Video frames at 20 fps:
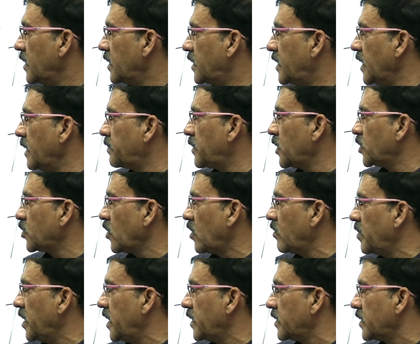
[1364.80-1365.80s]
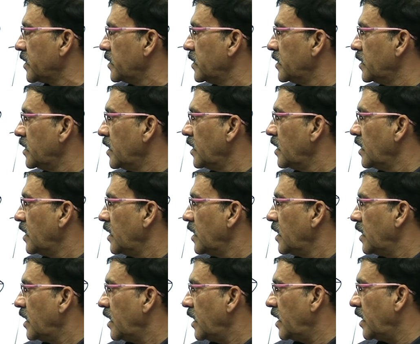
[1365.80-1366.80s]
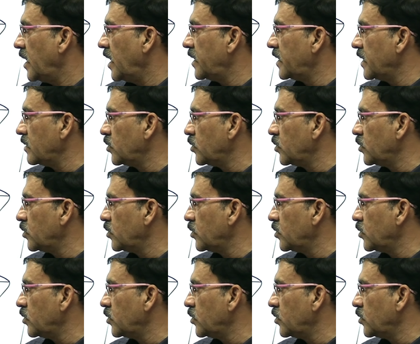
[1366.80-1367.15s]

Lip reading: debt resolvement, land